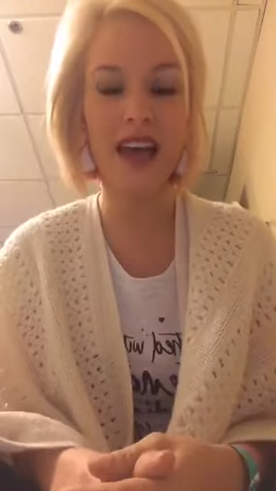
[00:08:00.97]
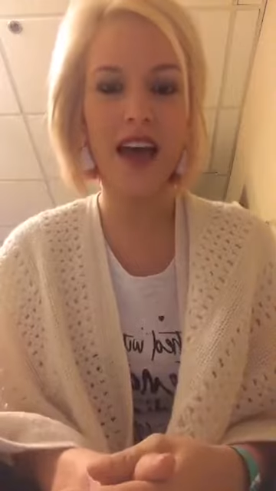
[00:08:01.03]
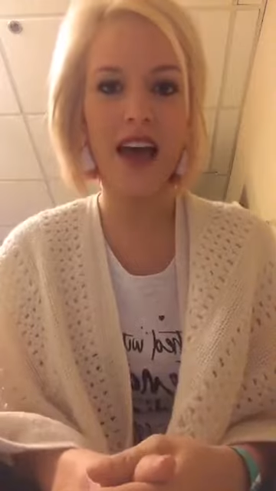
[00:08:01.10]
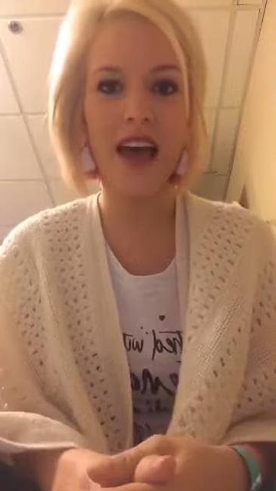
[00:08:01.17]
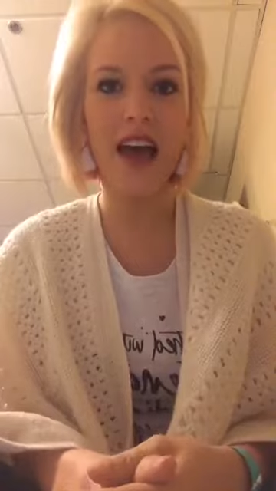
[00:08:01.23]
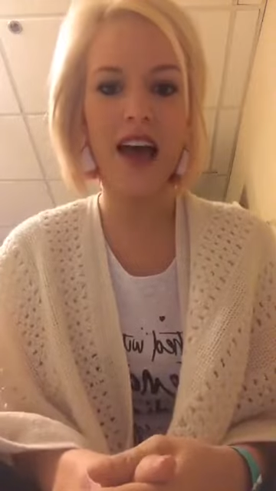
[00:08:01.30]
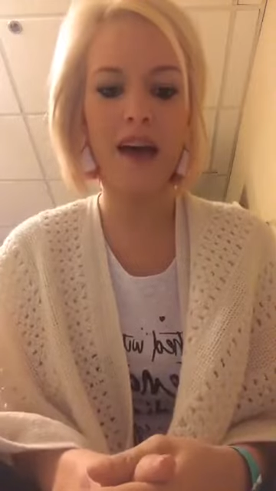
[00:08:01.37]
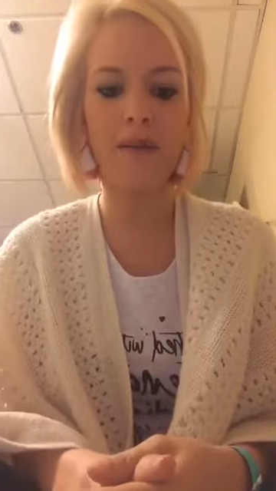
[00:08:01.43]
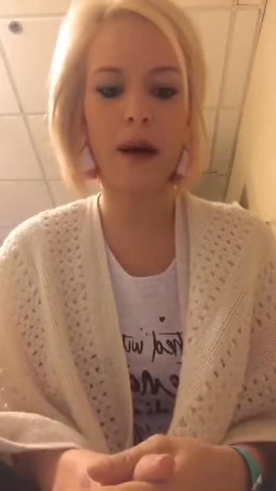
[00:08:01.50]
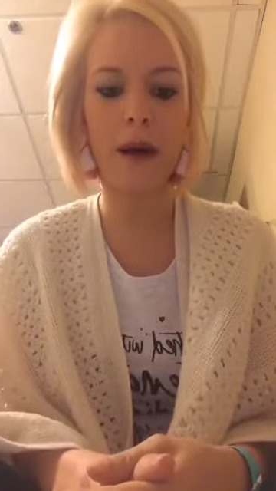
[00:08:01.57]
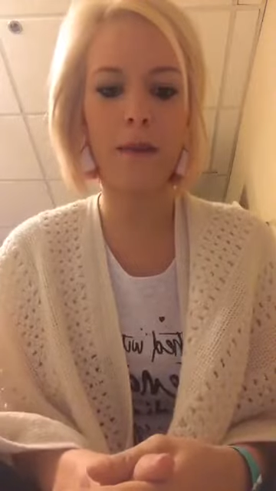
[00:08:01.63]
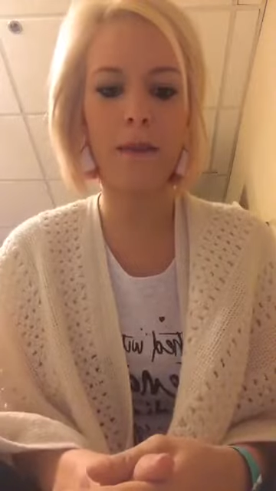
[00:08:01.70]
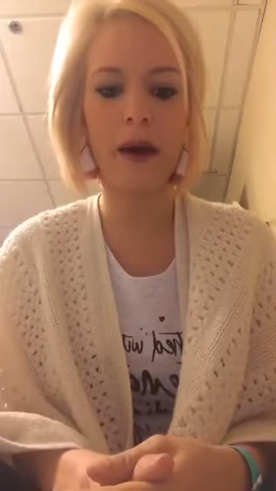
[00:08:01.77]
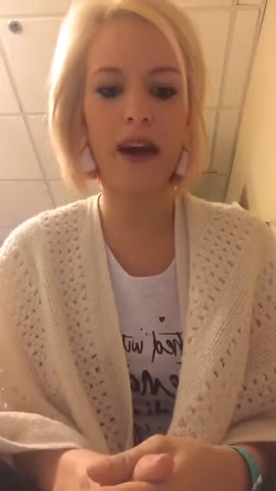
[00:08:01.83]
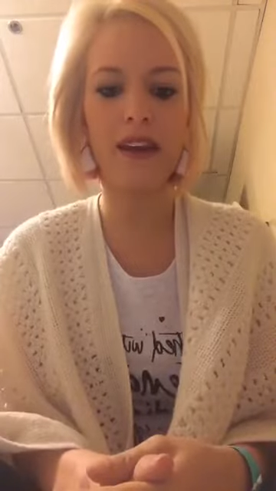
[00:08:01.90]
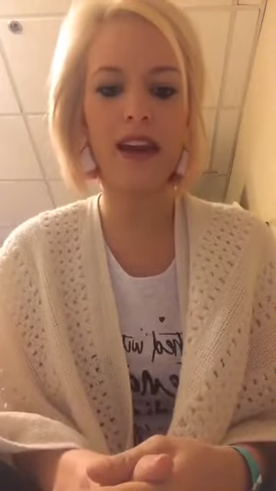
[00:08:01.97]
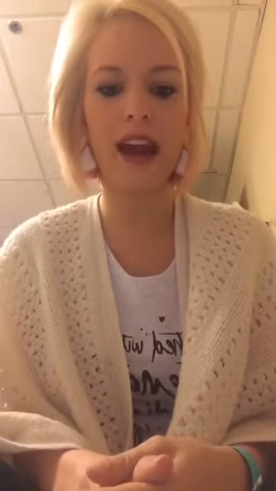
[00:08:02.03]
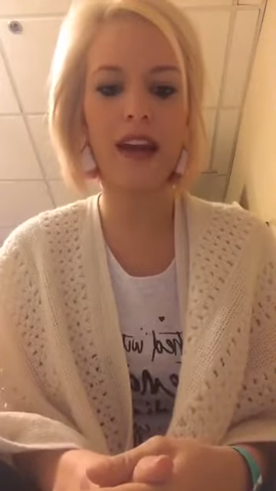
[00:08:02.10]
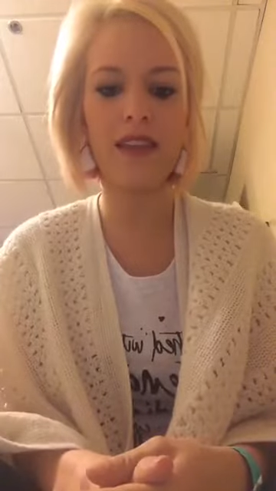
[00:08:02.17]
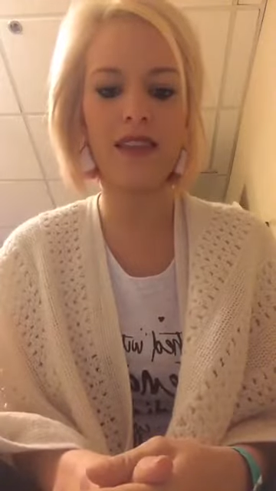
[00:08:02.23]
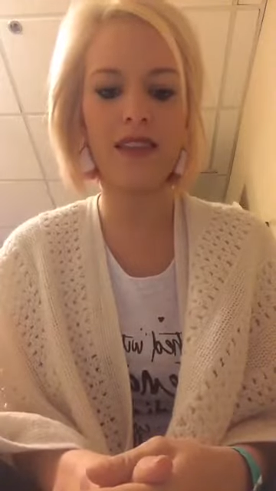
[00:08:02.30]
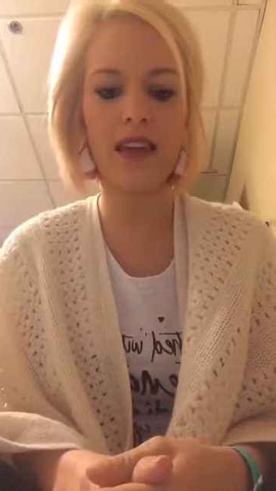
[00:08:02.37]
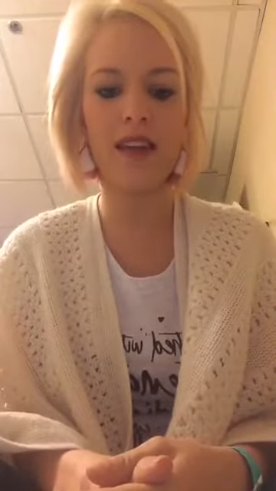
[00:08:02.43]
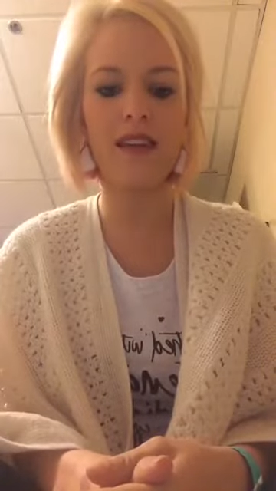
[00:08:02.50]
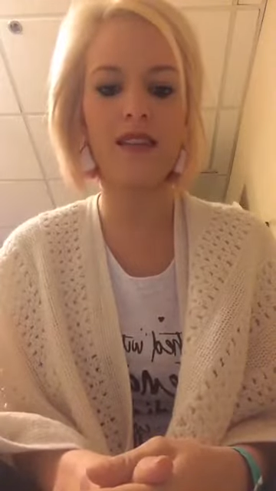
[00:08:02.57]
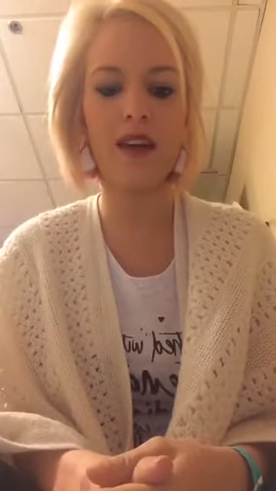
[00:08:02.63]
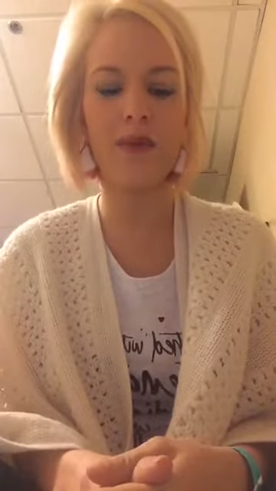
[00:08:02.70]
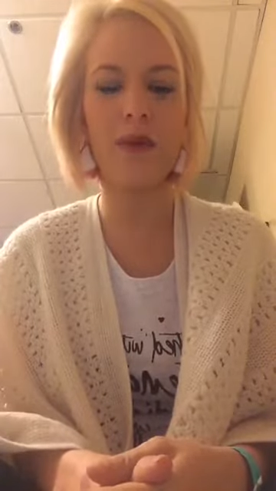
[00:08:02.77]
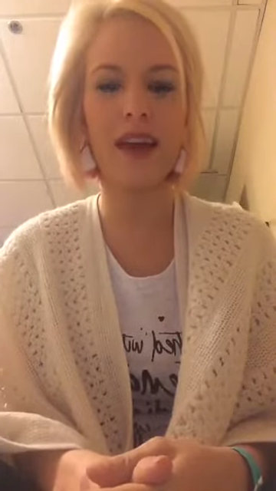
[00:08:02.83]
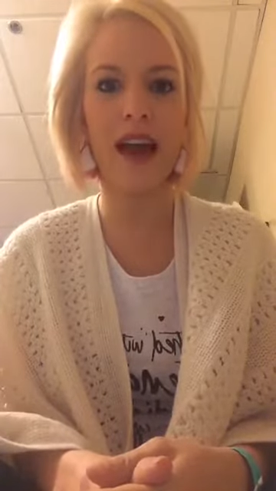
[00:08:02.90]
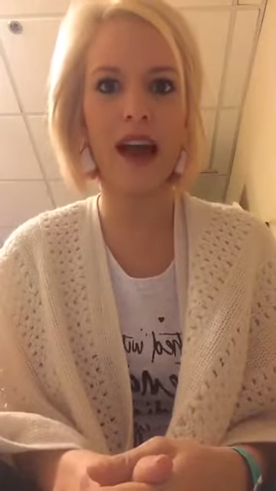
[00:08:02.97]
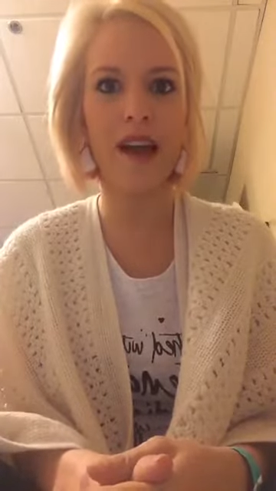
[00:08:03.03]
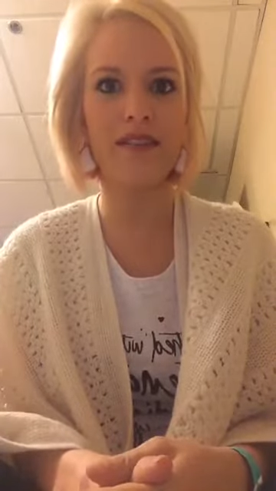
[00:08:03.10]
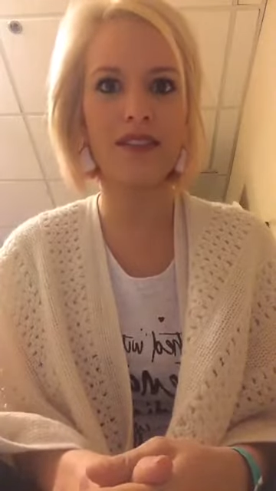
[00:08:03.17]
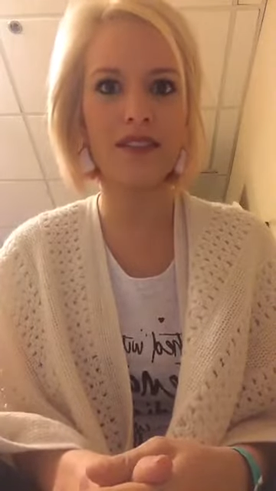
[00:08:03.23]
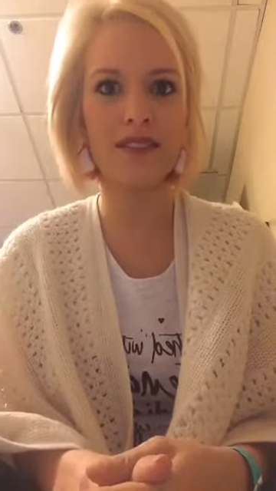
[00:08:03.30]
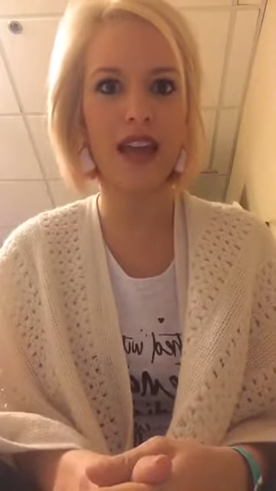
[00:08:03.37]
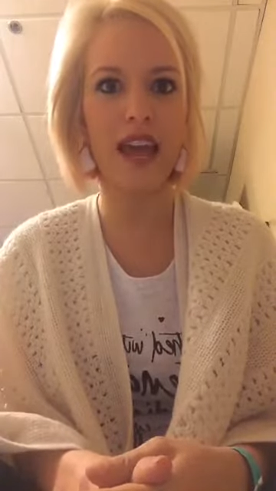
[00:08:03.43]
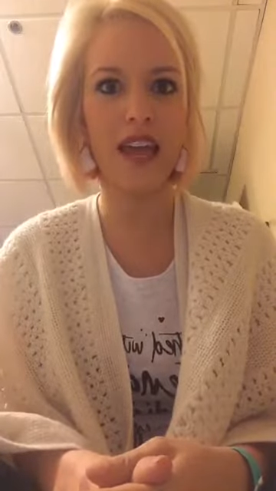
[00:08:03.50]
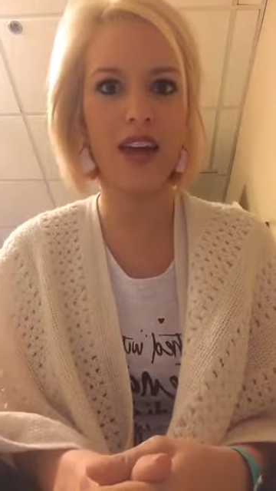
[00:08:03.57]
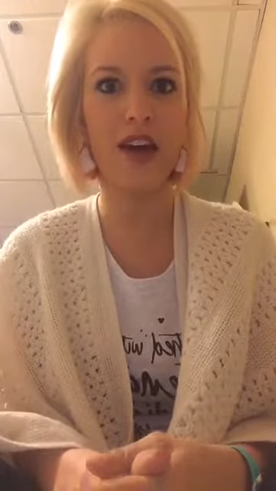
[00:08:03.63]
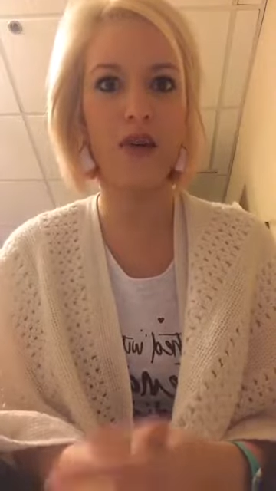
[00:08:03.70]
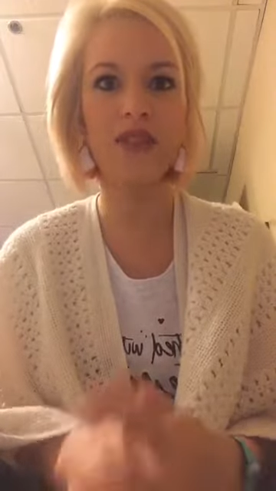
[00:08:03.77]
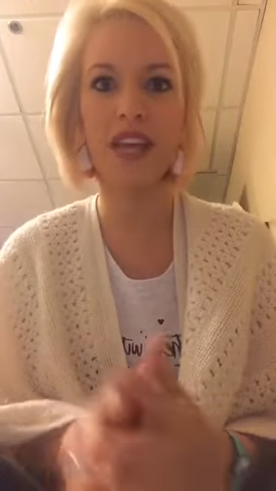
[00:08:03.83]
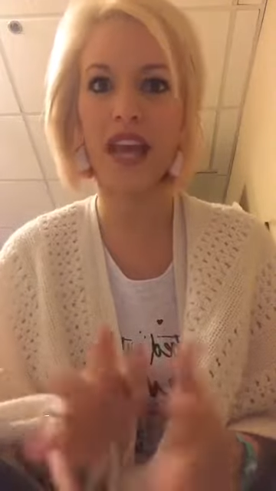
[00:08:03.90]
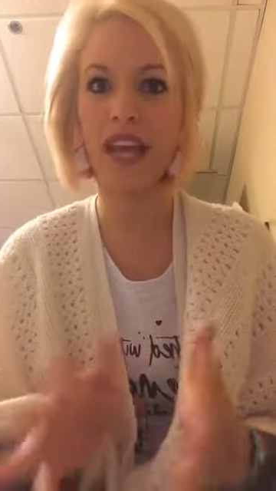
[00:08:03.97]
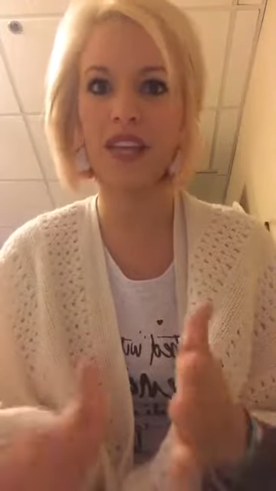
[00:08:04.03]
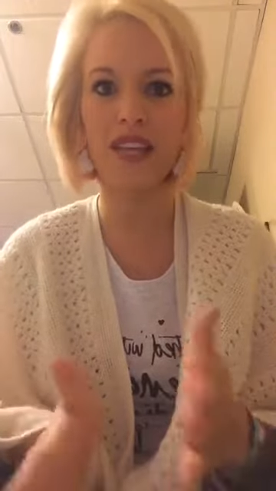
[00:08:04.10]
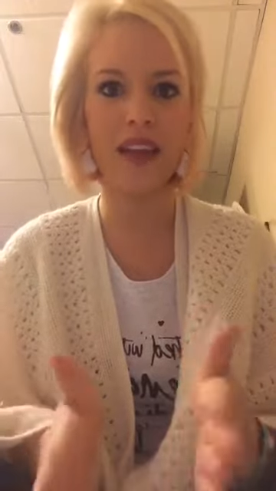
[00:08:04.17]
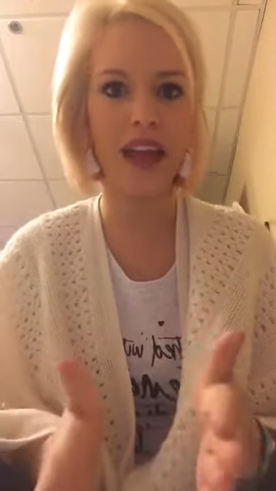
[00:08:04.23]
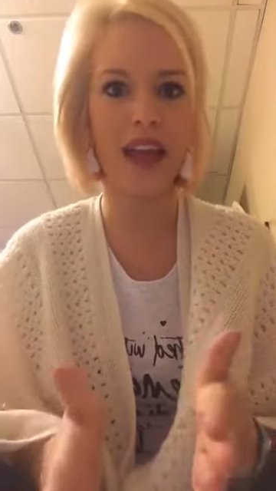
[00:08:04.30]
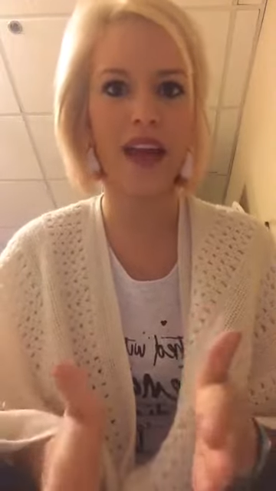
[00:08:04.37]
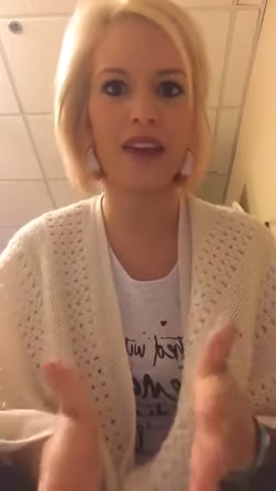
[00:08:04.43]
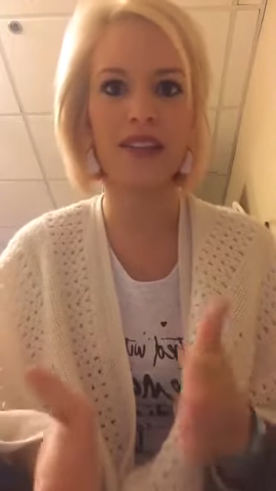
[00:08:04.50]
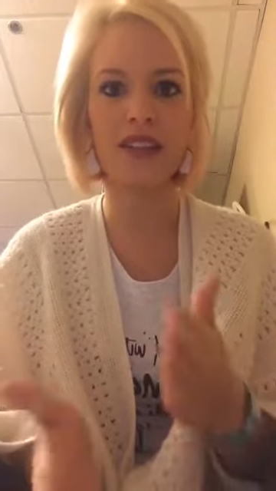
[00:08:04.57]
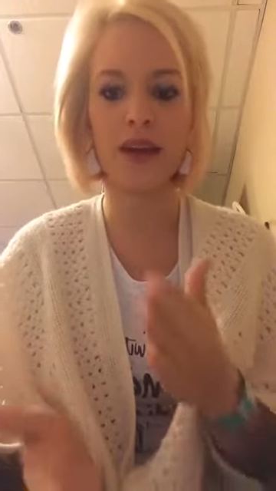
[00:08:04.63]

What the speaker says: but I think that what I have to say goes hand in hand